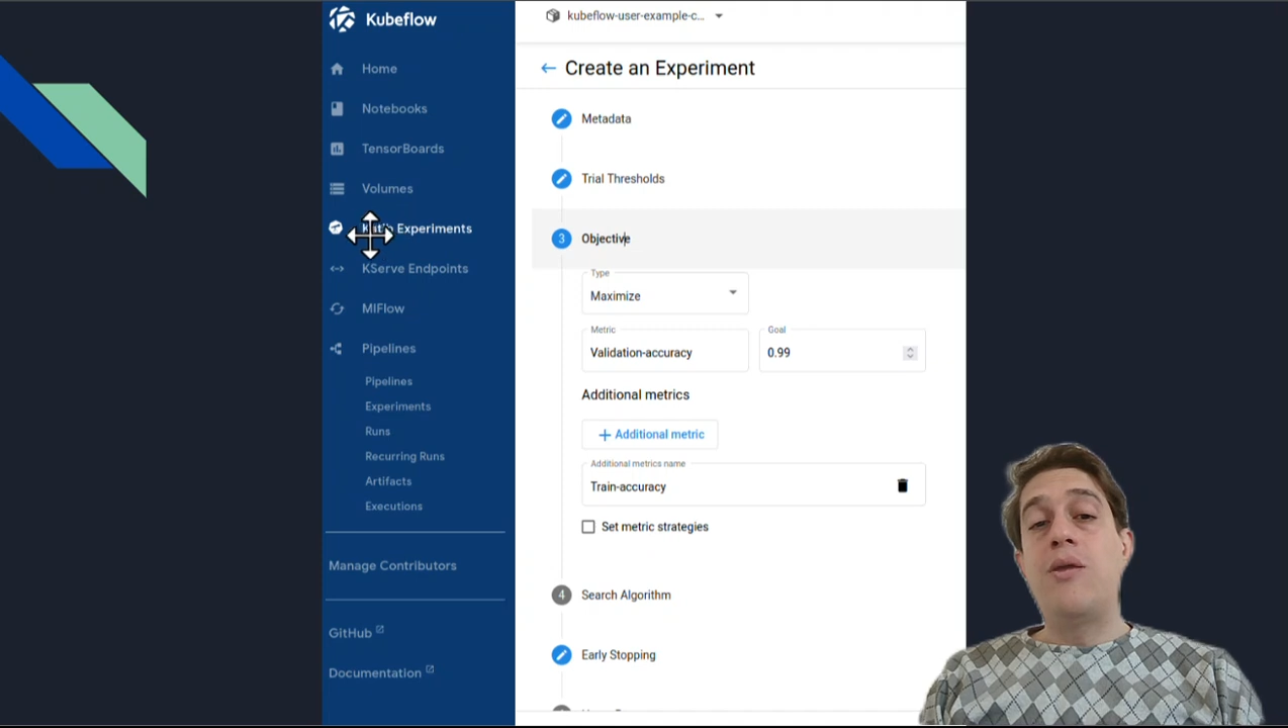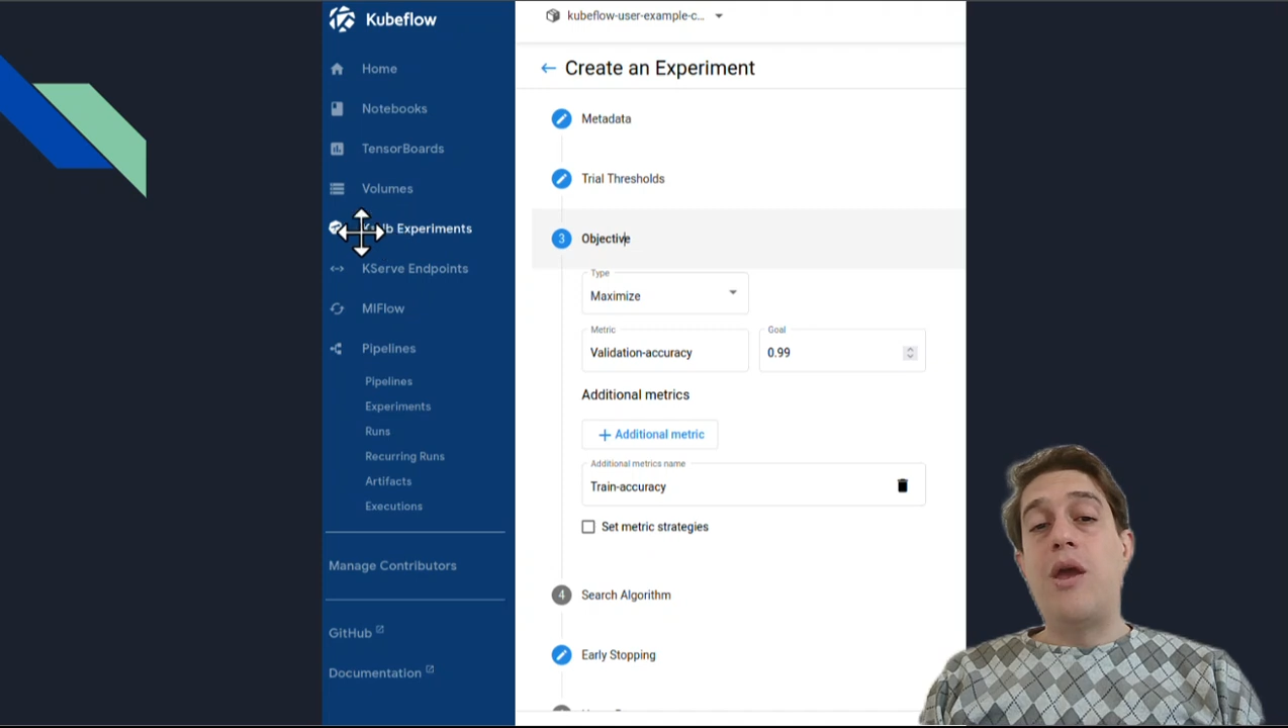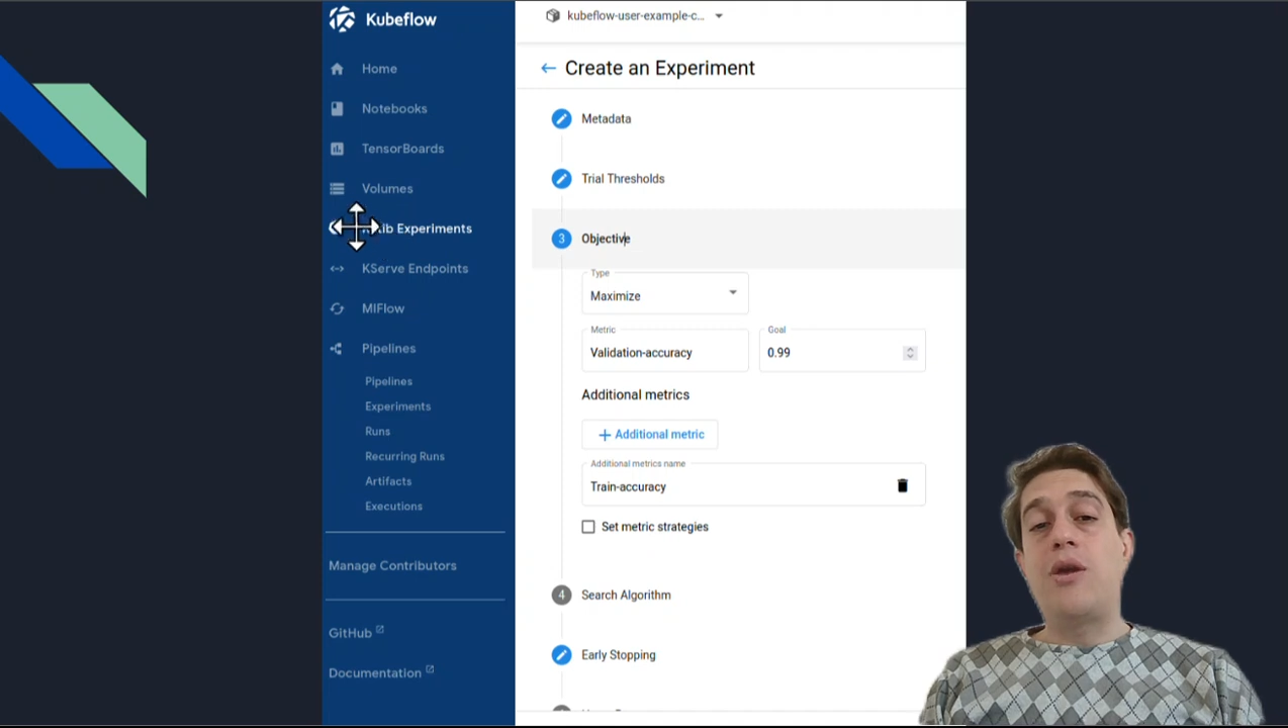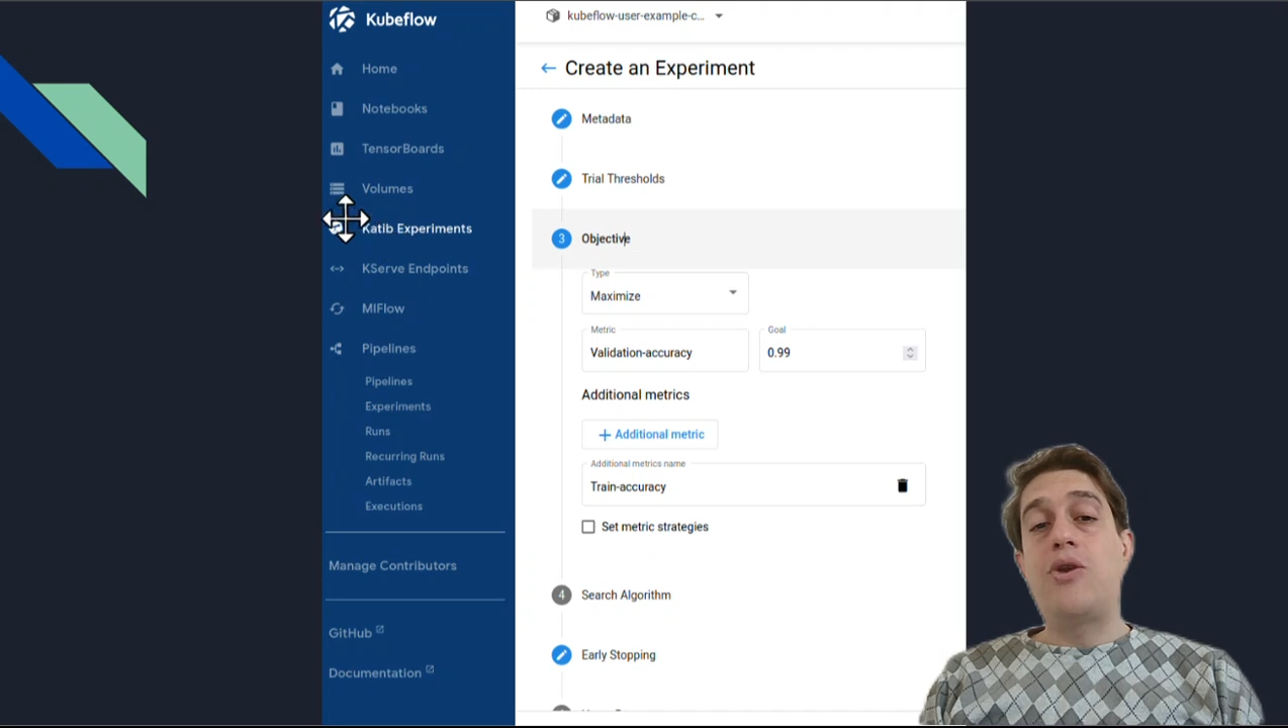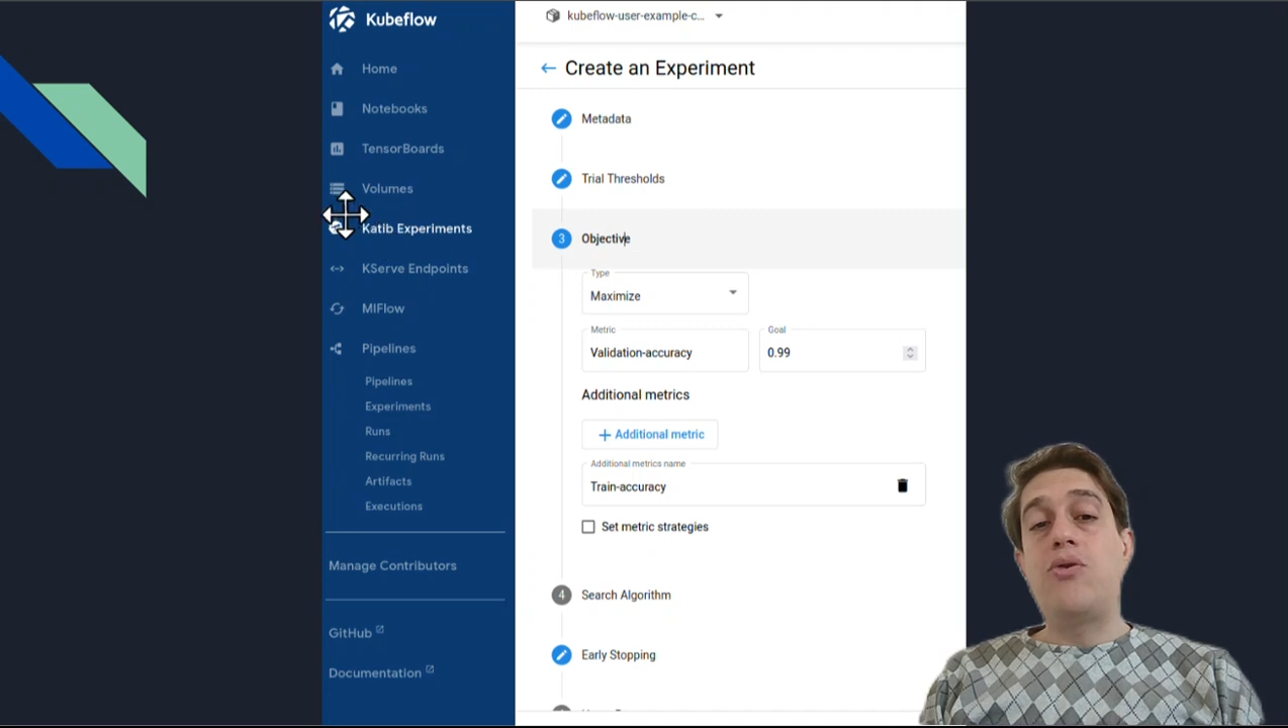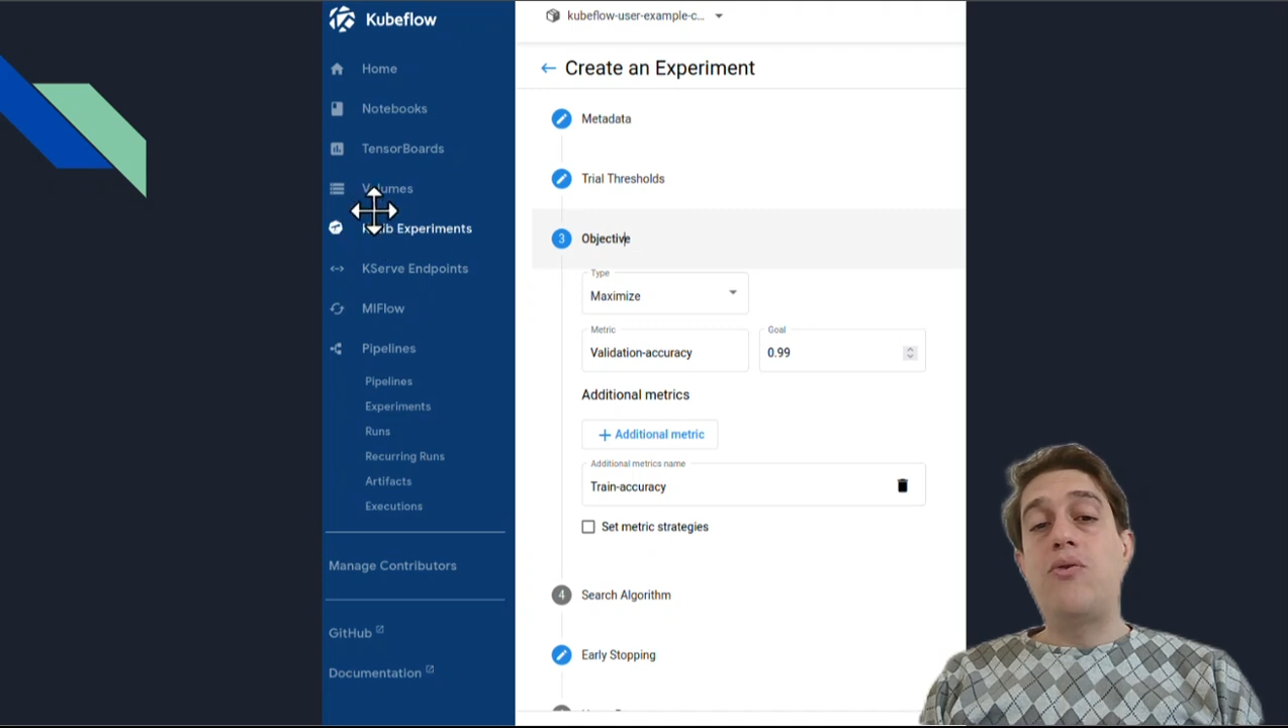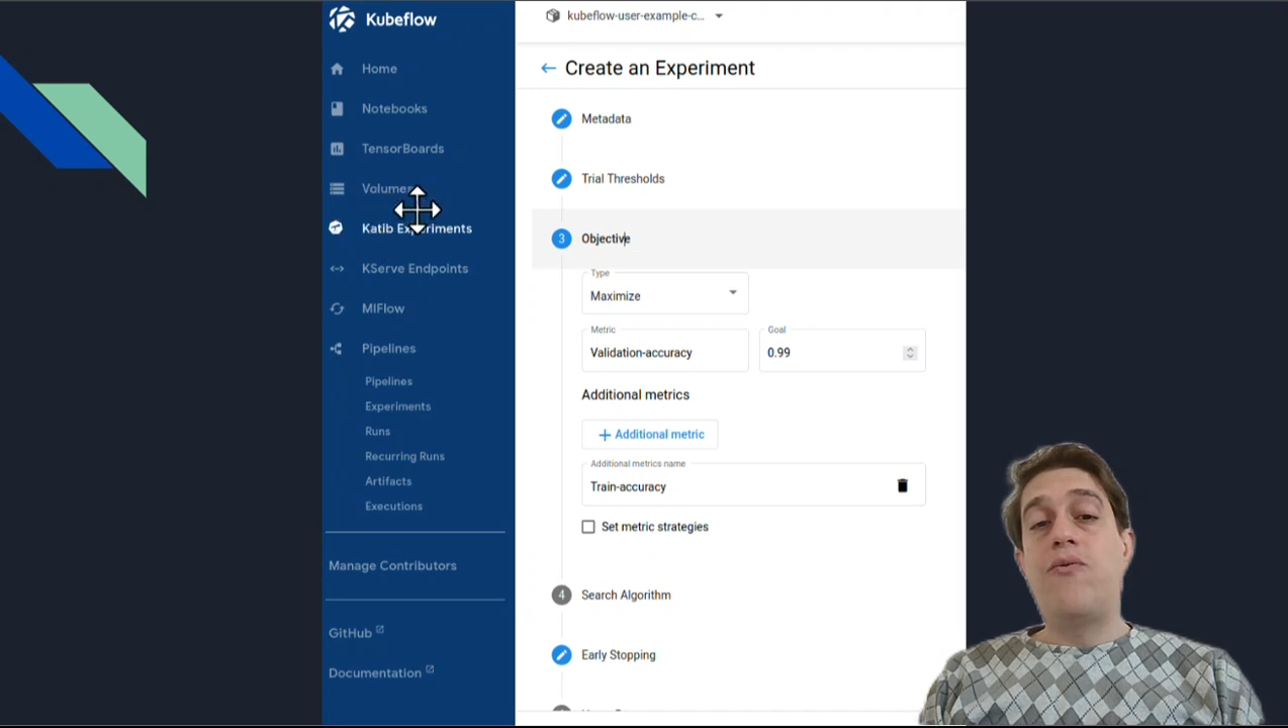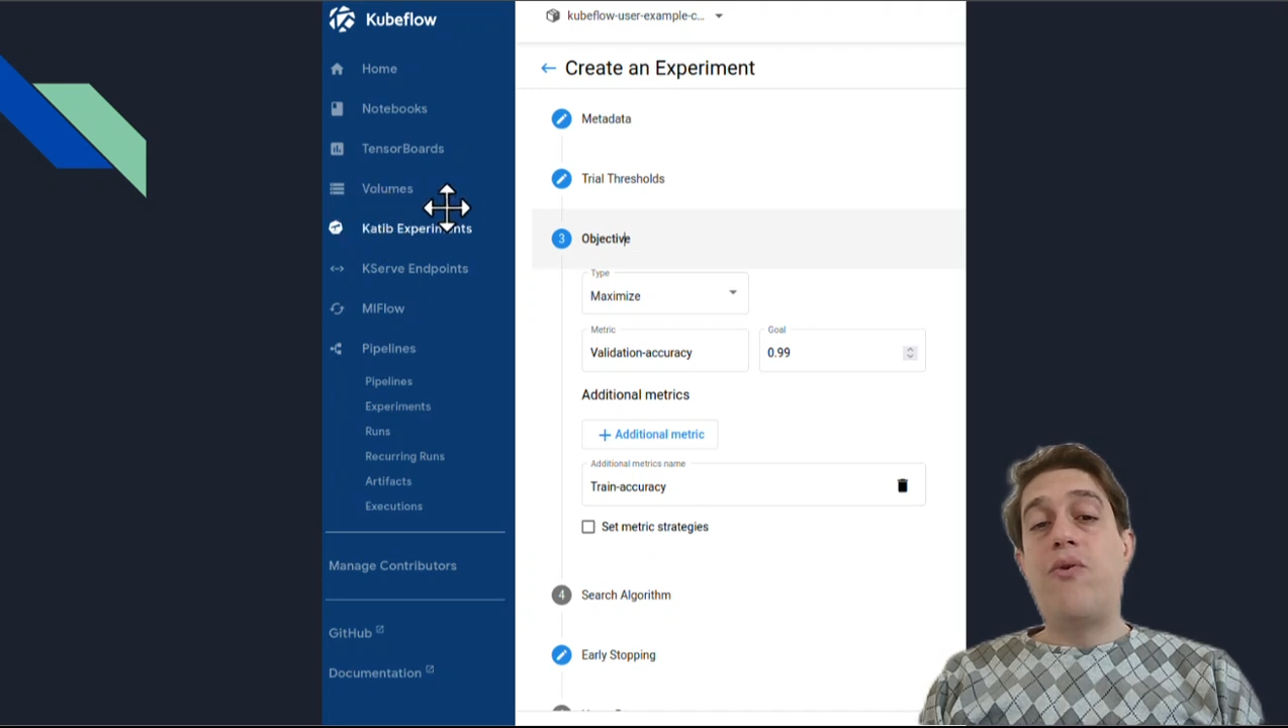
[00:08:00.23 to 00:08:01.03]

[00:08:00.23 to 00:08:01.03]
Thank you